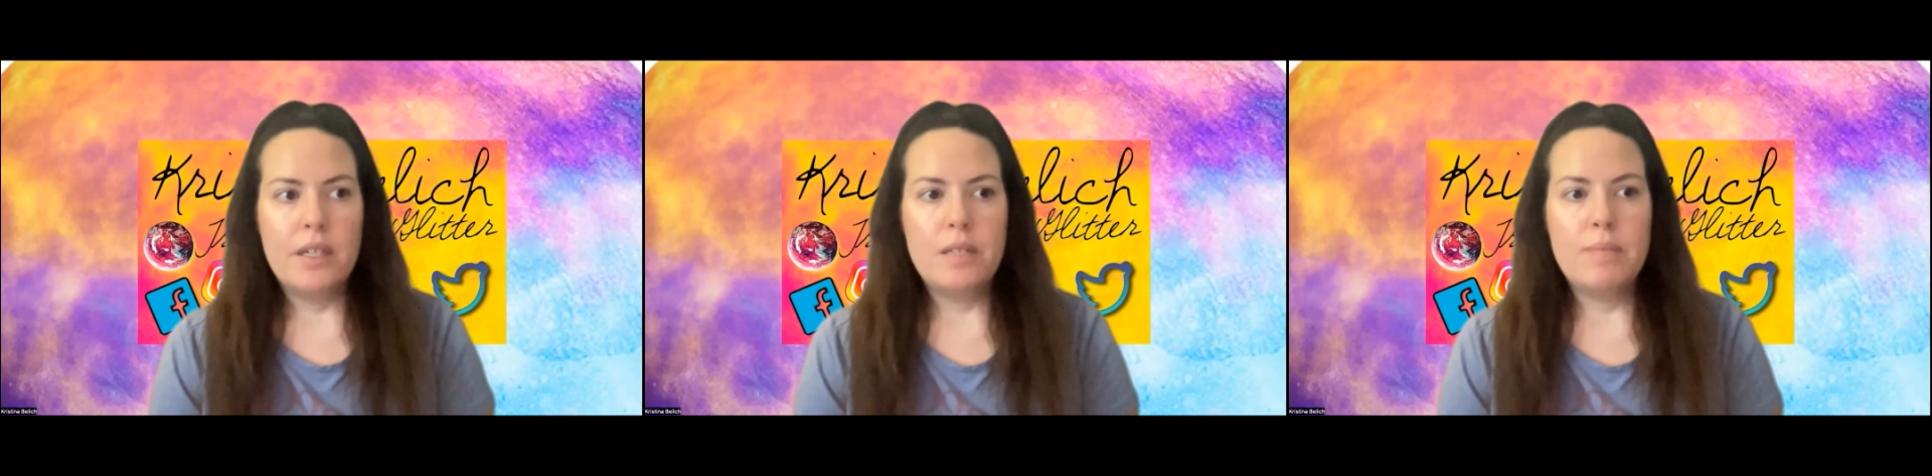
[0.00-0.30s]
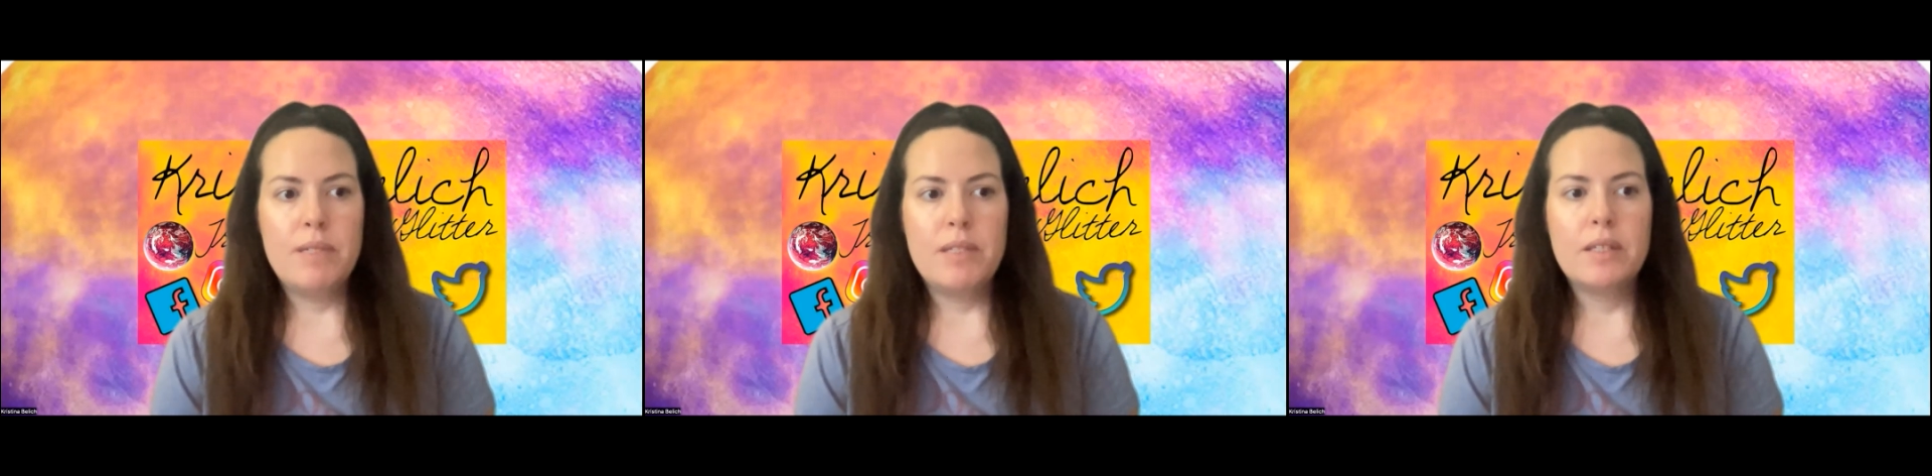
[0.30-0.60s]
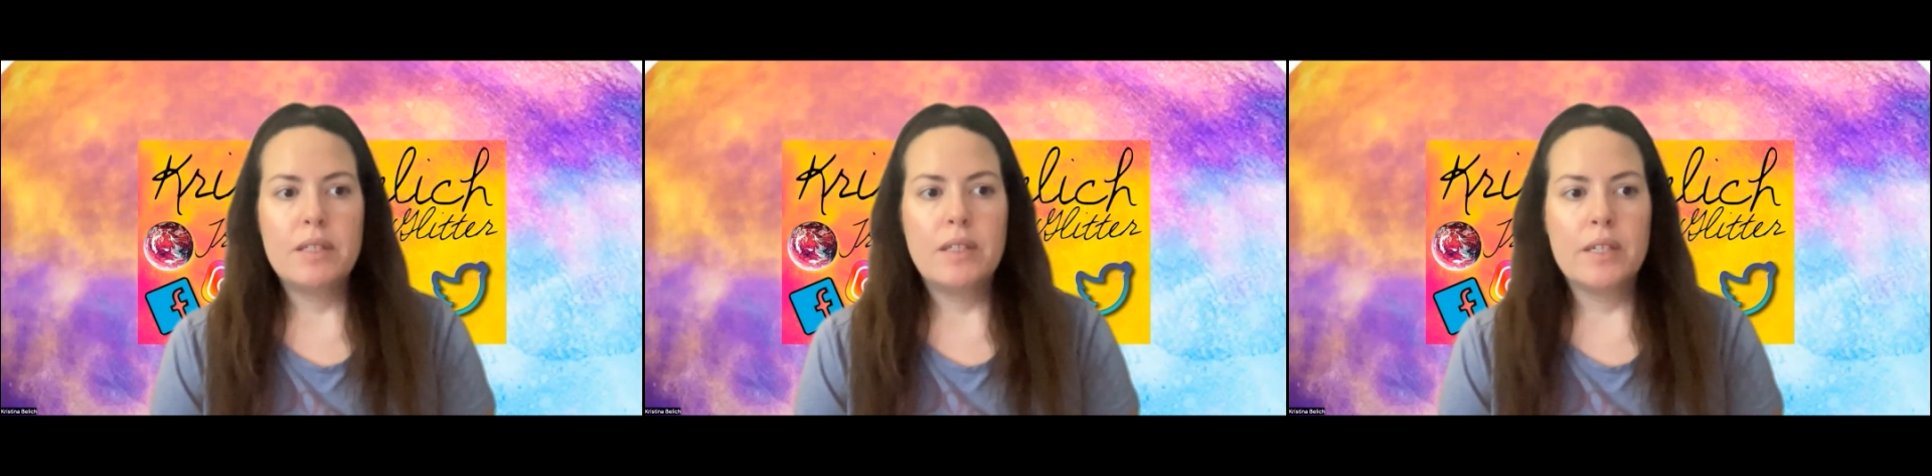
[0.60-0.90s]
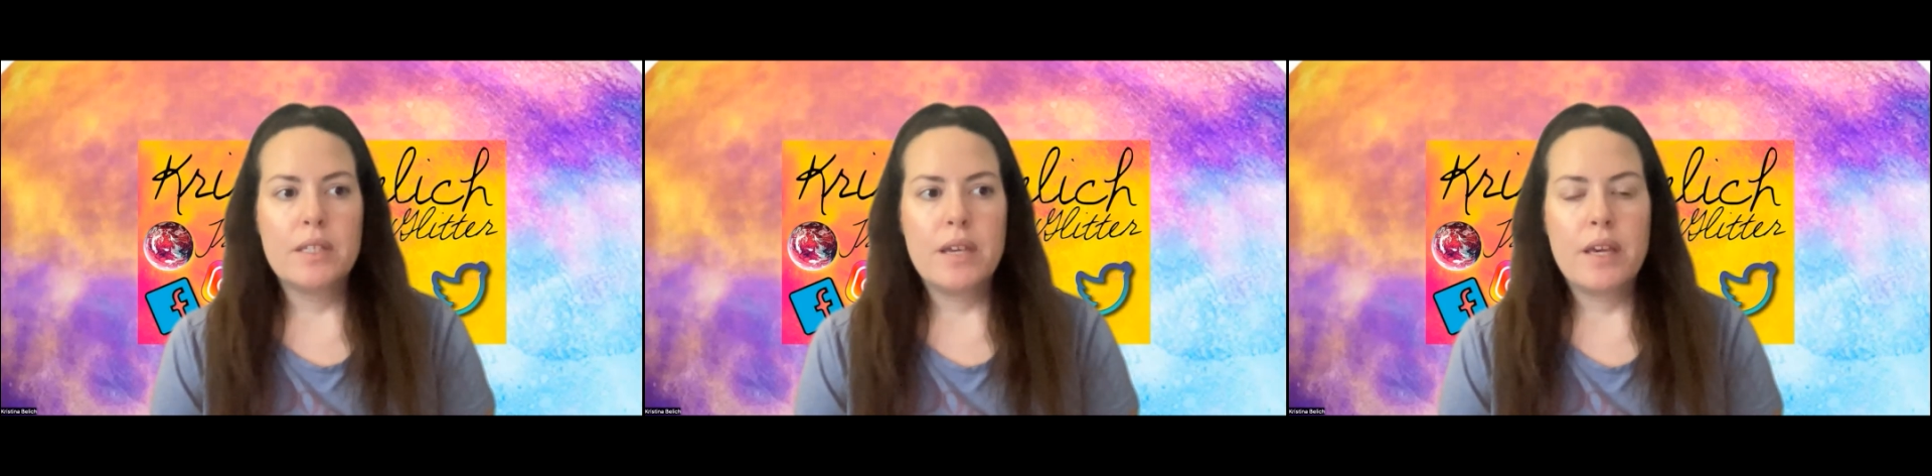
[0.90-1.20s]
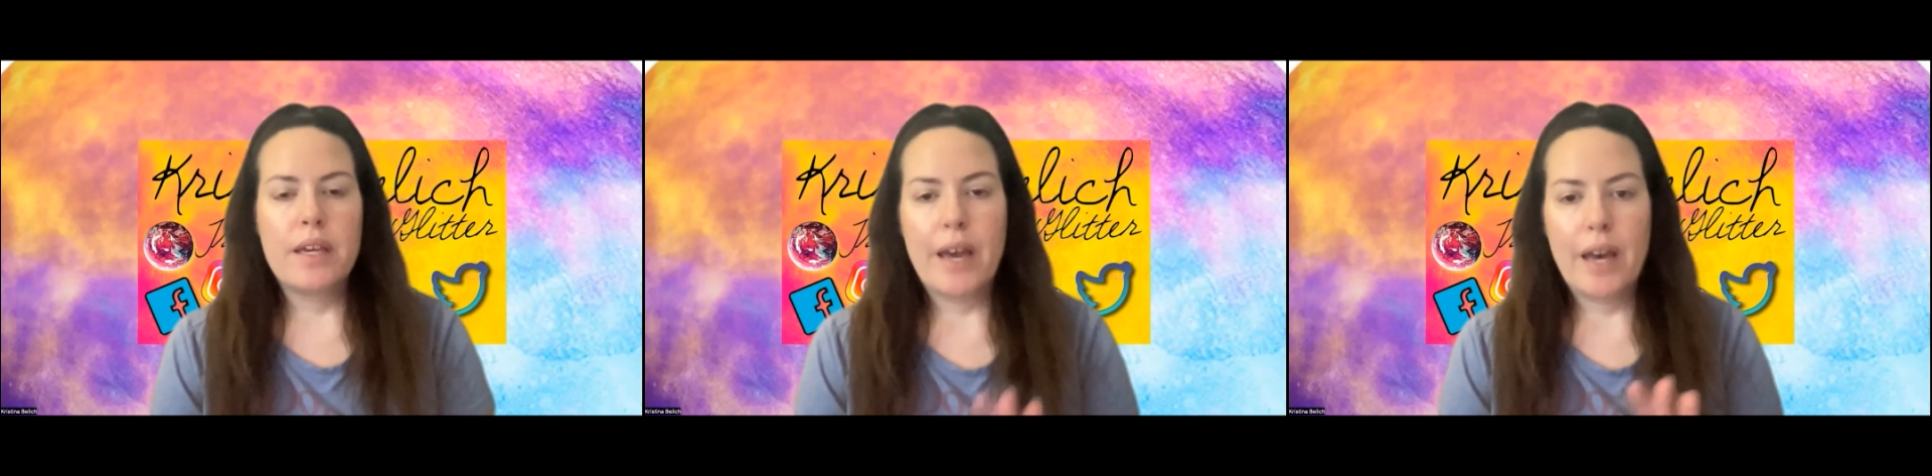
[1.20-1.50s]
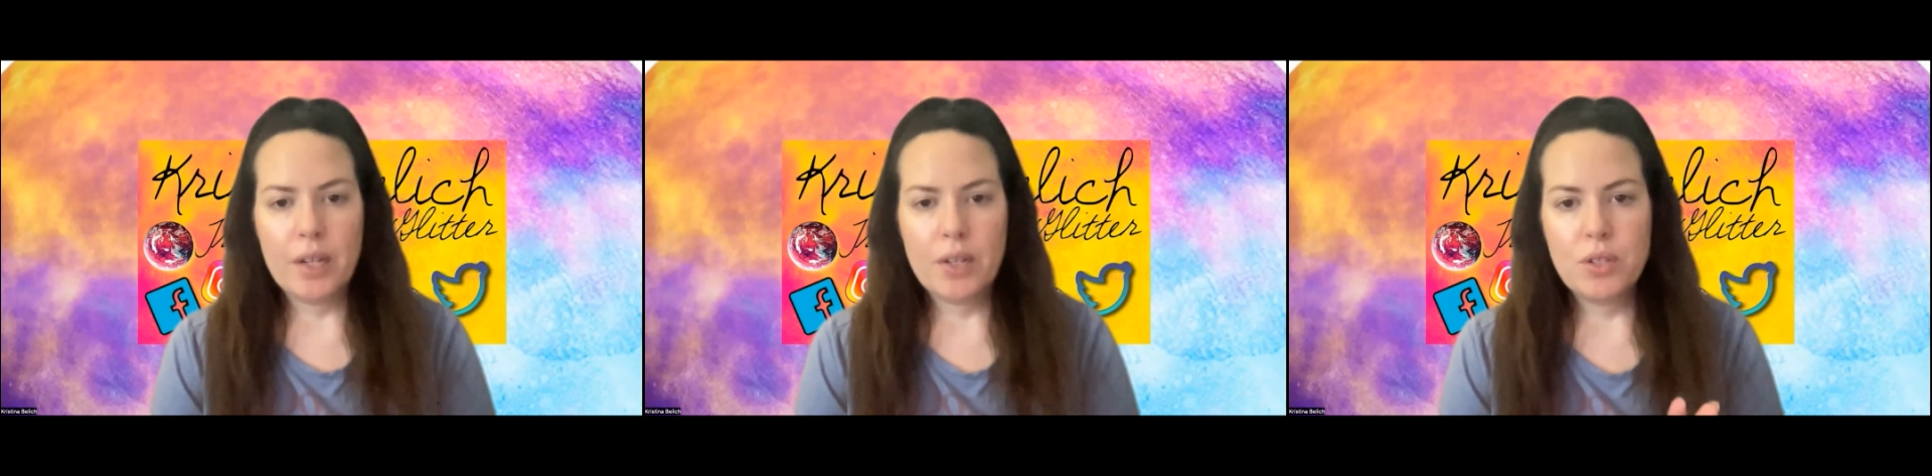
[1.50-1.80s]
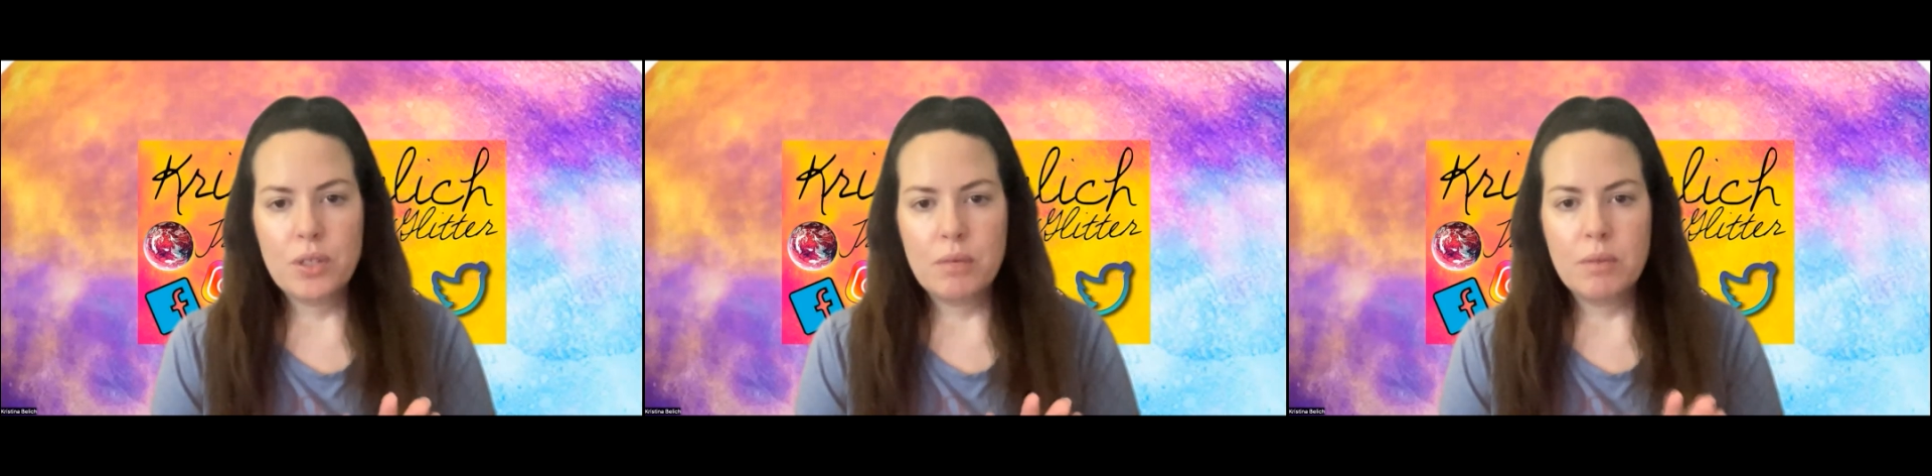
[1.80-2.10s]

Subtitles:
it's basically like saying, actually,